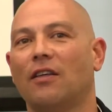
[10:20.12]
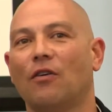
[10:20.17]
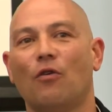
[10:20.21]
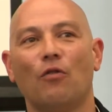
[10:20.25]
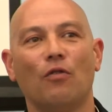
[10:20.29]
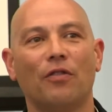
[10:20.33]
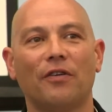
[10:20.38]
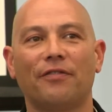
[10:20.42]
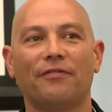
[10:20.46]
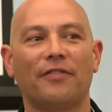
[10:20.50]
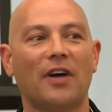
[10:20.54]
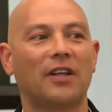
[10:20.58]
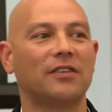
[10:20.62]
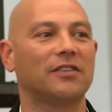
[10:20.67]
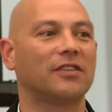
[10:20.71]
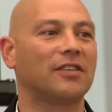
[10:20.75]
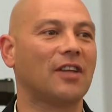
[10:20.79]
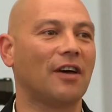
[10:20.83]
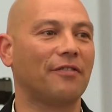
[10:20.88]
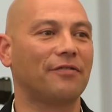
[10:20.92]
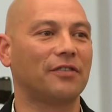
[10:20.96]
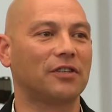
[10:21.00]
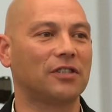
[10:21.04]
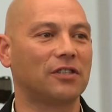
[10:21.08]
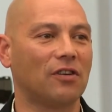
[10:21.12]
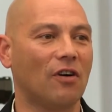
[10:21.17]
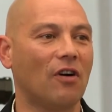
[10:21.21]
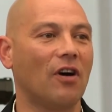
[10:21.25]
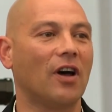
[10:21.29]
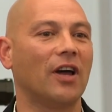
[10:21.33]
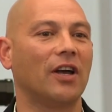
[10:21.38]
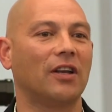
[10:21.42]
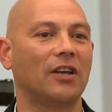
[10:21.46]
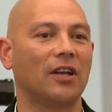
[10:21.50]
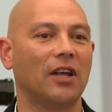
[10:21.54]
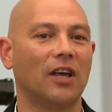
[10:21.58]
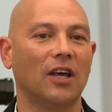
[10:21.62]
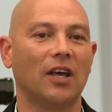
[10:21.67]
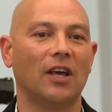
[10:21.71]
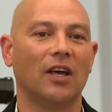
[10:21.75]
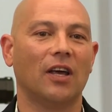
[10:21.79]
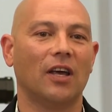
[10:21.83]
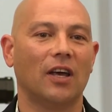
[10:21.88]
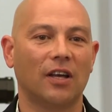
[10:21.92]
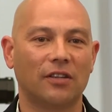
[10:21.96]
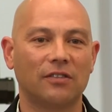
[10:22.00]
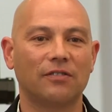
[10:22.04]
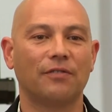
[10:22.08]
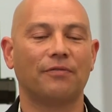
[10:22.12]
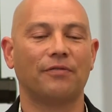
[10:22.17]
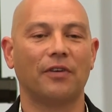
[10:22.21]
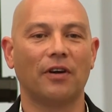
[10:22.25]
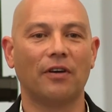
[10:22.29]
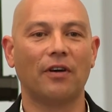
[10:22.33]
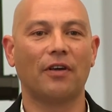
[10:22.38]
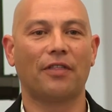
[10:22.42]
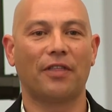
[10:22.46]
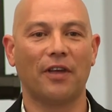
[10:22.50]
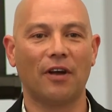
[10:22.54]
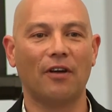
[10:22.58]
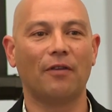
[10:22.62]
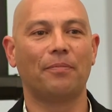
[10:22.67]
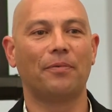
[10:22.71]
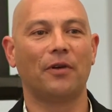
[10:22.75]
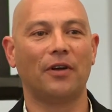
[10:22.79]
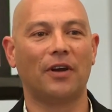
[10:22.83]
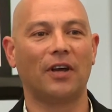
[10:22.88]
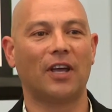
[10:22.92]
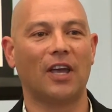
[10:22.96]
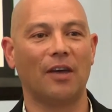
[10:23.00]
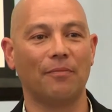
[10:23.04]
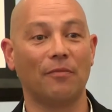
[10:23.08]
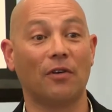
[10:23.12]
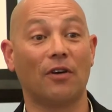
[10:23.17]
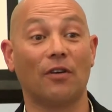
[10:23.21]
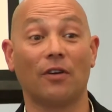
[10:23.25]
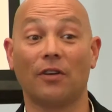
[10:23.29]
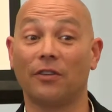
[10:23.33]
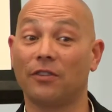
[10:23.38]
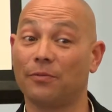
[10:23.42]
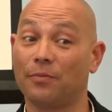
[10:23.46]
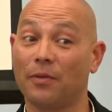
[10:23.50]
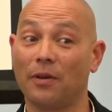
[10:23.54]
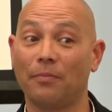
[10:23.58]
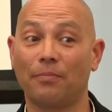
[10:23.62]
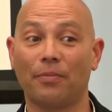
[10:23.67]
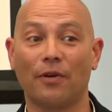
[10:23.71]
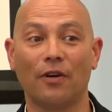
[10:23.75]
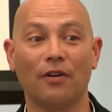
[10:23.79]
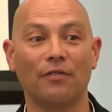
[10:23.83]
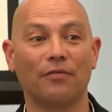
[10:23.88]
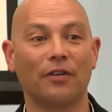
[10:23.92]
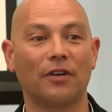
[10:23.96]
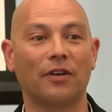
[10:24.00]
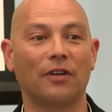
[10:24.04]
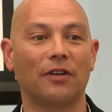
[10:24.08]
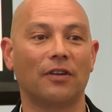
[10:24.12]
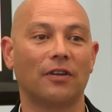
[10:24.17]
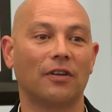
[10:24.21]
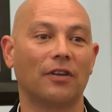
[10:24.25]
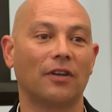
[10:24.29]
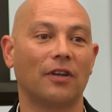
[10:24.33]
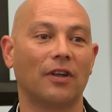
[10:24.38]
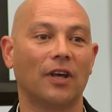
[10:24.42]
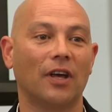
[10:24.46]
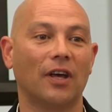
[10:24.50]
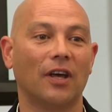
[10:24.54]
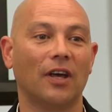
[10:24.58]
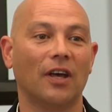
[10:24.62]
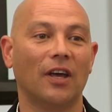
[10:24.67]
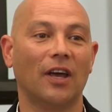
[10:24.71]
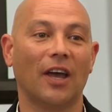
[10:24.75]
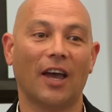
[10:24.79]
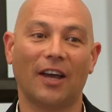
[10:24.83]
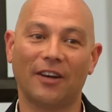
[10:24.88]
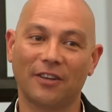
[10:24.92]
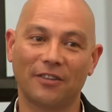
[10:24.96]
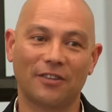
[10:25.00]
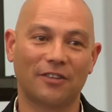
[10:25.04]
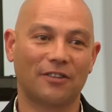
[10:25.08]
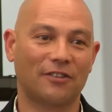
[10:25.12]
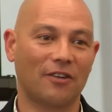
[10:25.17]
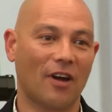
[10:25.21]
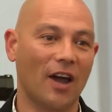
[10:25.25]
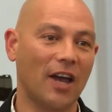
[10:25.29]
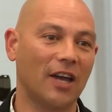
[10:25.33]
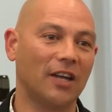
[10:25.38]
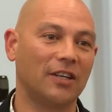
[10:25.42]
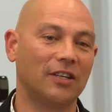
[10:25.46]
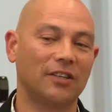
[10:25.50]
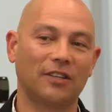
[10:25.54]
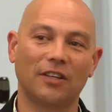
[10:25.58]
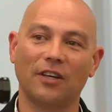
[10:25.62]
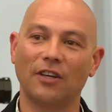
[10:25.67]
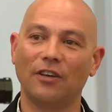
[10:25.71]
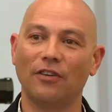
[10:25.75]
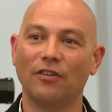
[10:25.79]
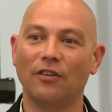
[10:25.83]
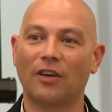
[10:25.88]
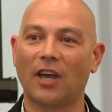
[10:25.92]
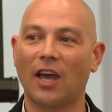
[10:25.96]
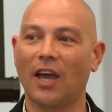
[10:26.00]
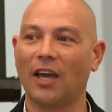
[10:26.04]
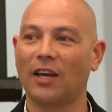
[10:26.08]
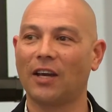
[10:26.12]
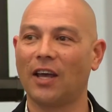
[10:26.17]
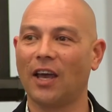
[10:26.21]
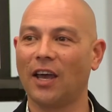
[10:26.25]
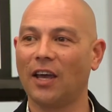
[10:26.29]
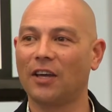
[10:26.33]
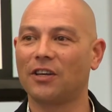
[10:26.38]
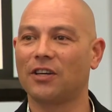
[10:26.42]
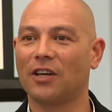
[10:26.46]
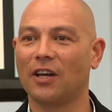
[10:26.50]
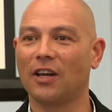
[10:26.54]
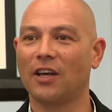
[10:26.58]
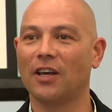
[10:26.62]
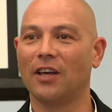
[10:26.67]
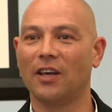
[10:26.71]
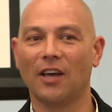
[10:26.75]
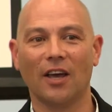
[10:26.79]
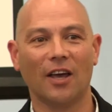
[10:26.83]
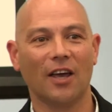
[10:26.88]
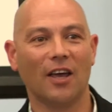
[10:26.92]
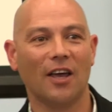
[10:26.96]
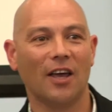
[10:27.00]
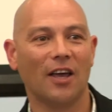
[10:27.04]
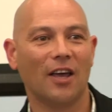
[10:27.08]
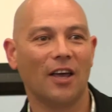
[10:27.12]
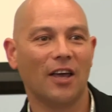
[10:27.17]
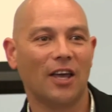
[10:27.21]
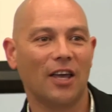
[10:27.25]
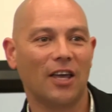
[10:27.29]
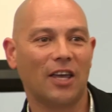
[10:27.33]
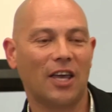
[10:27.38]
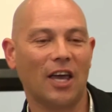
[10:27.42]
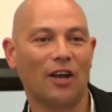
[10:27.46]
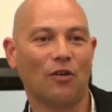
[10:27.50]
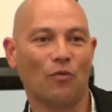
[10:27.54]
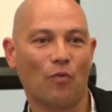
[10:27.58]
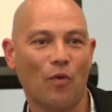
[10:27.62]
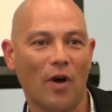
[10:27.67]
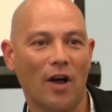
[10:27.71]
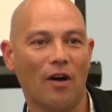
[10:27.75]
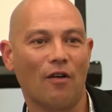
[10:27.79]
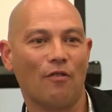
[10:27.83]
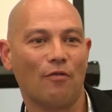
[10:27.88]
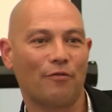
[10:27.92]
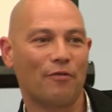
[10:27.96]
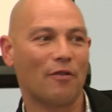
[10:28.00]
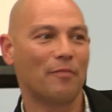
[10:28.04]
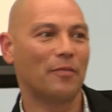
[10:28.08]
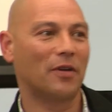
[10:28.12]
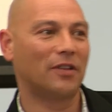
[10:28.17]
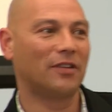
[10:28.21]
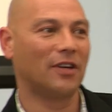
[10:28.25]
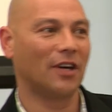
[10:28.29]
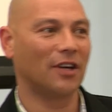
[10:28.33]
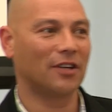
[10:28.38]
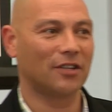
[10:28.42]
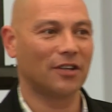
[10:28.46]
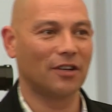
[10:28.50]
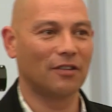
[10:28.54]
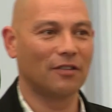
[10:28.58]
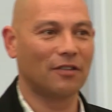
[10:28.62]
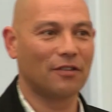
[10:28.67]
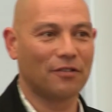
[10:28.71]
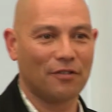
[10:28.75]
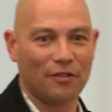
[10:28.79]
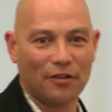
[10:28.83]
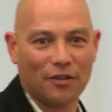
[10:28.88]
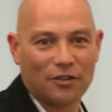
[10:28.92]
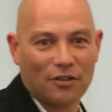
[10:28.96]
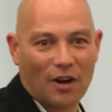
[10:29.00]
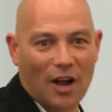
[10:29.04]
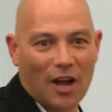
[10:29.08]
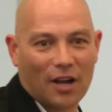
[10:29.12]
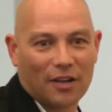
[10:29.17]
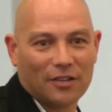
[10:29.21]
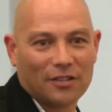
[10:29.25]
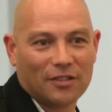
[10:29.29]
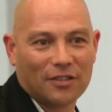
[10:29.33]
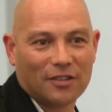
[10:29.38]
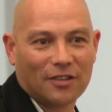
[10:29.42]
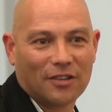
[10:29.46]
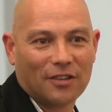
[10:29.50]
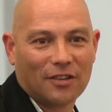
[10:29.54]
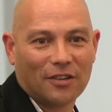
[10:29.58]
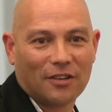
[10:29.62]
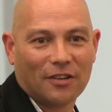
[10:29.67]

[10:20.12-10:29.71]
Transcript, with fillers: All the fun stuff aside, it's a very therapeutic chemical and it's been proven. And it's strange that you can actually get well from addiction through drugs.